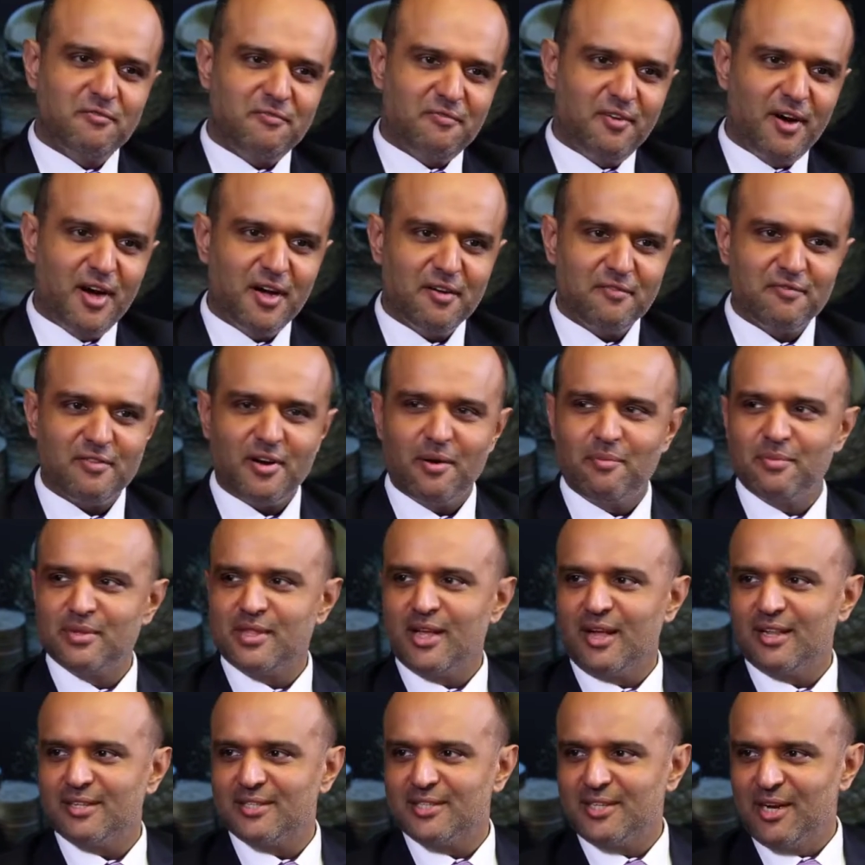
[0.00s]
5
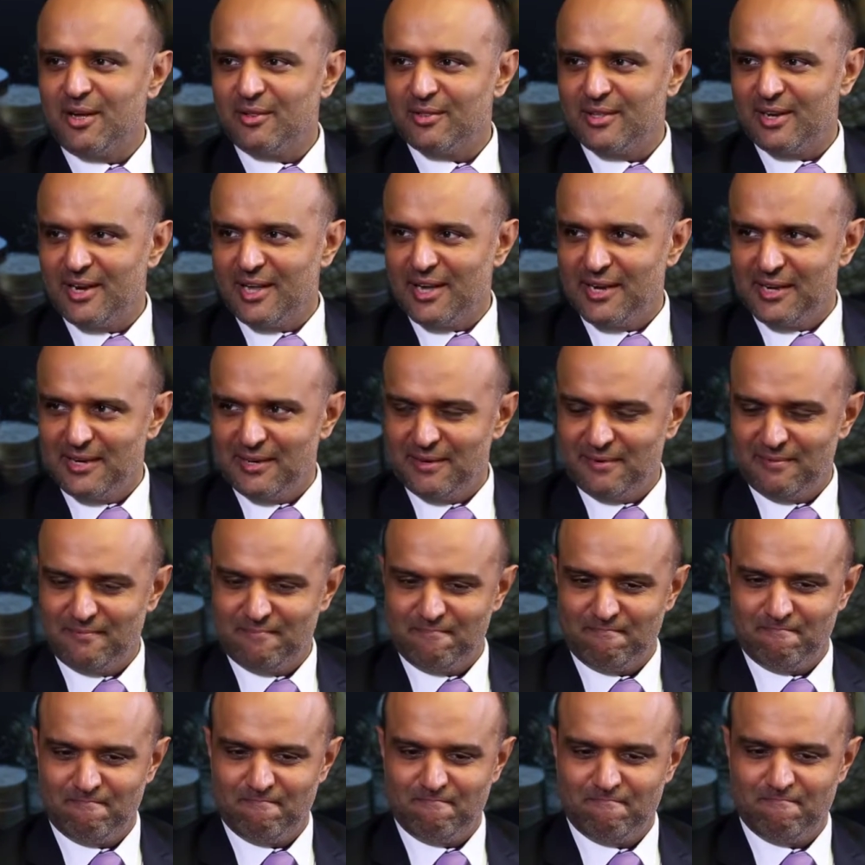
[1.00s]
Ramadans down the line,
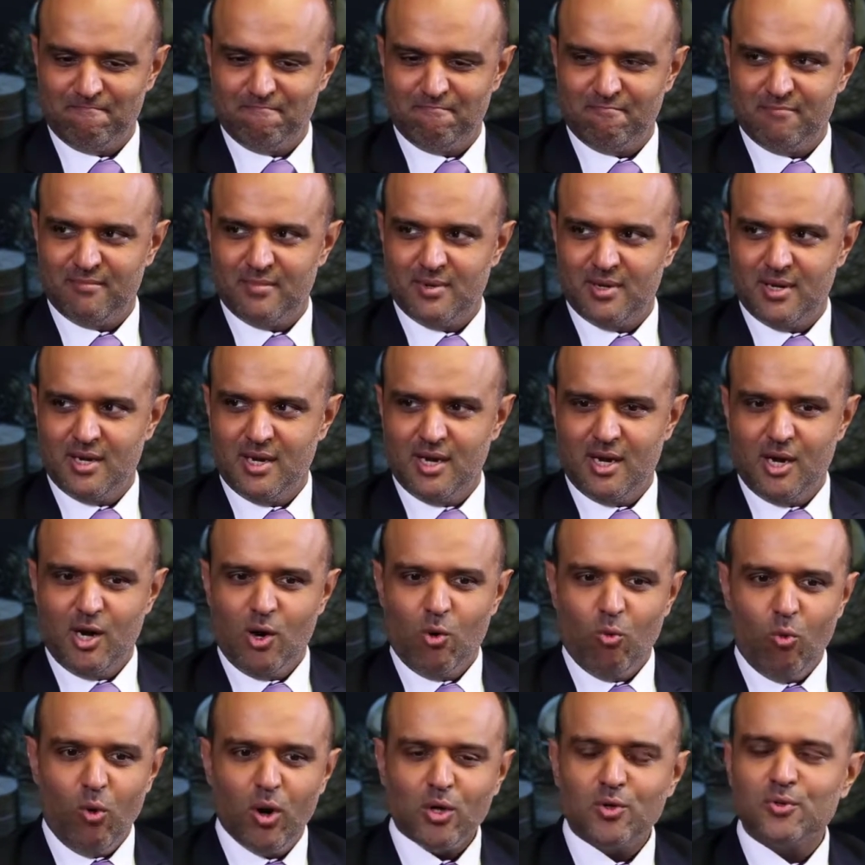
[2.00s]

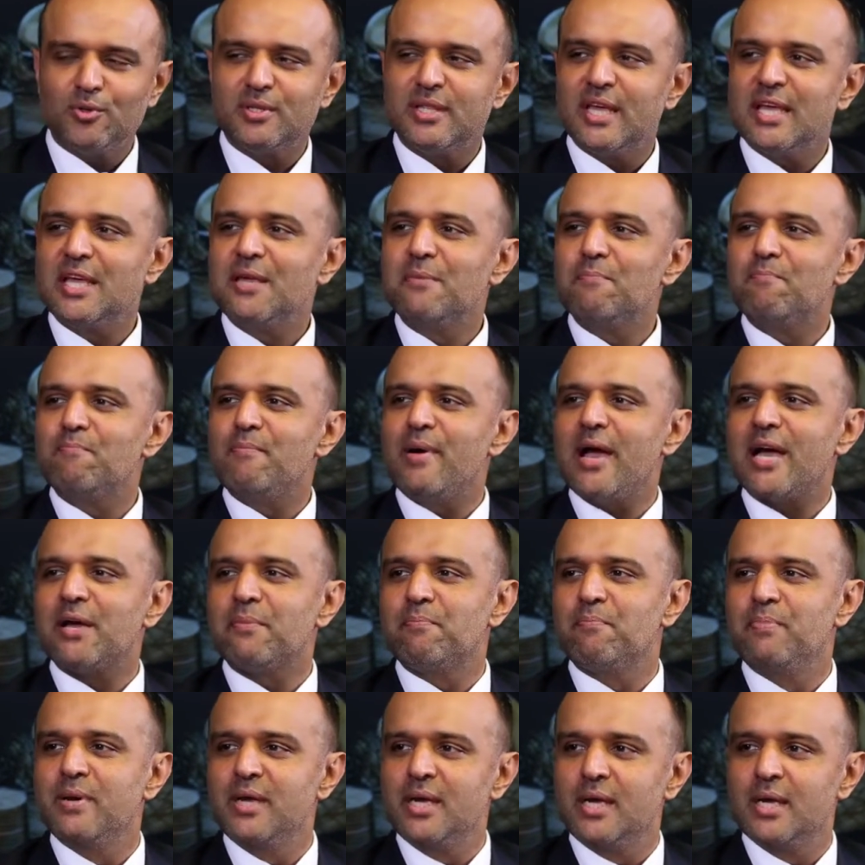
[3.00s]
what will the
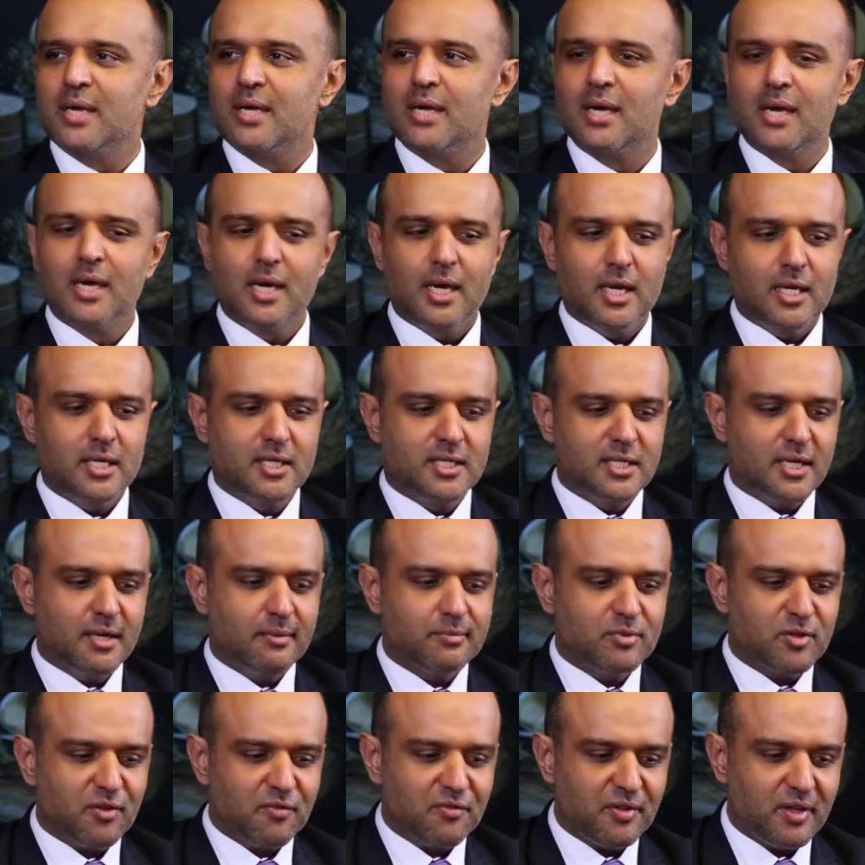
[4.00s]
impact be in
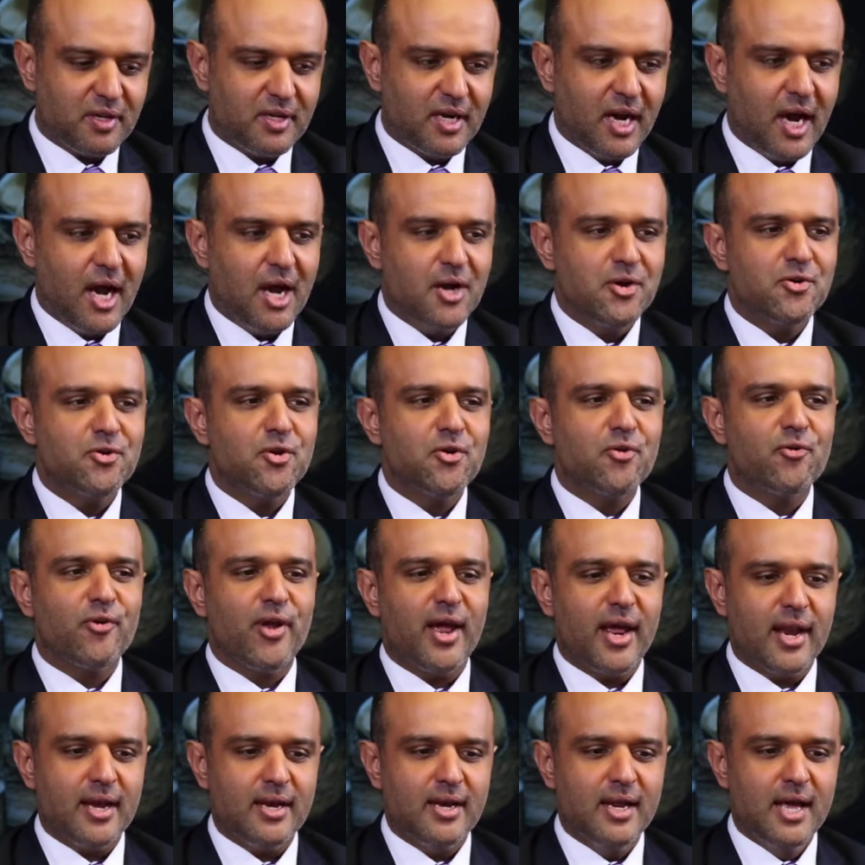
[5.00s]
terms of that 100
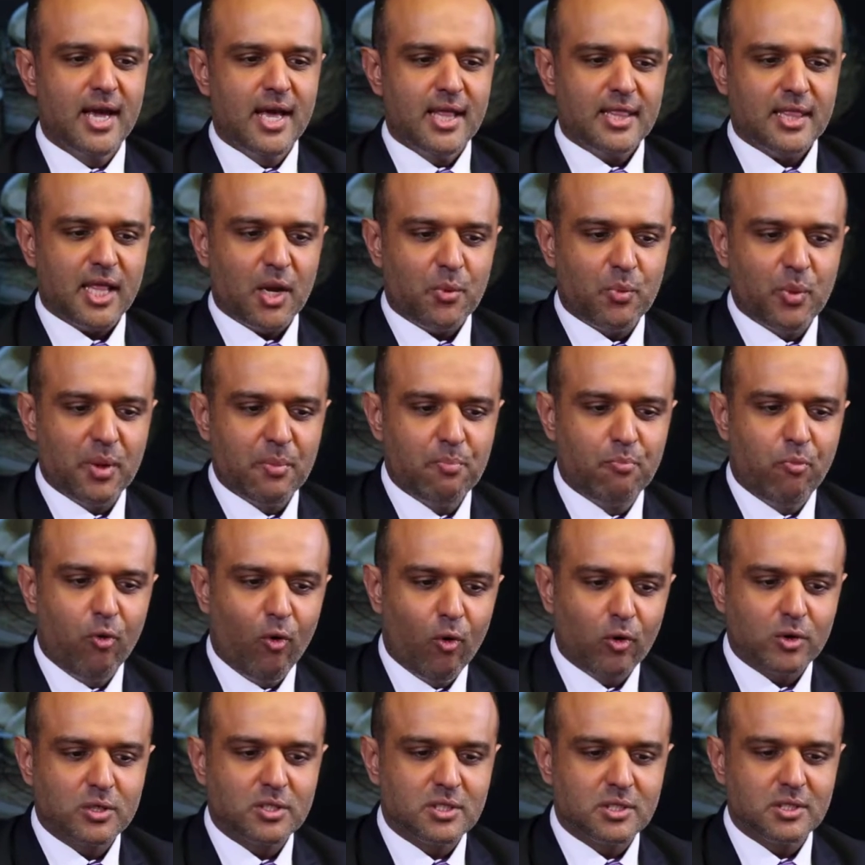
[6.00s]
Rand that we
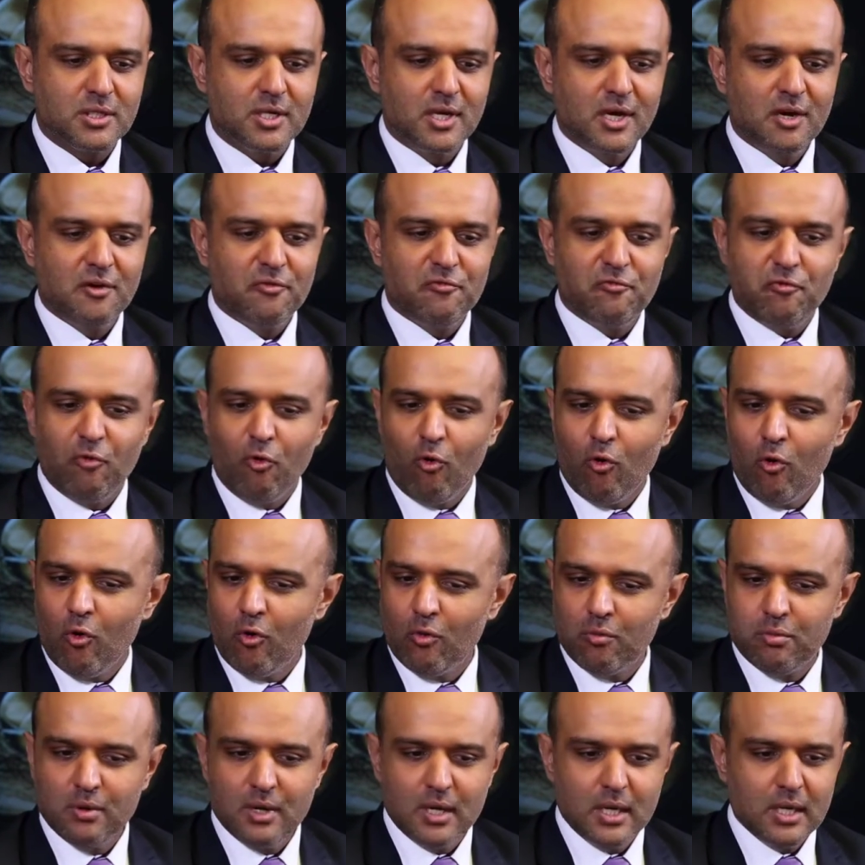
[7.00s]
bought
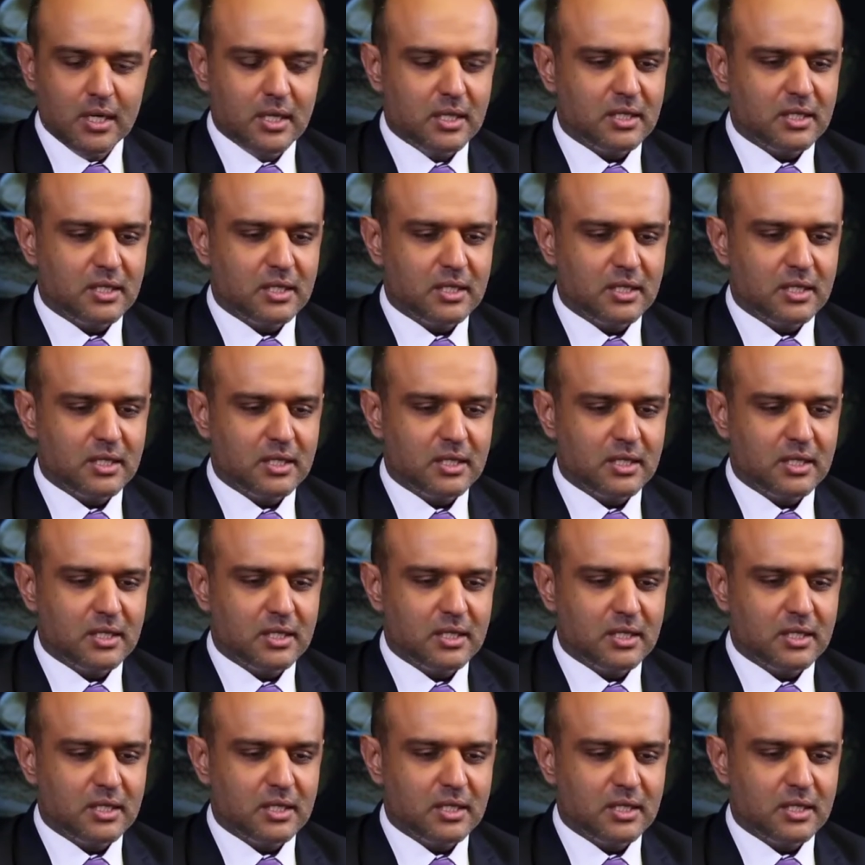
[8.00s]
for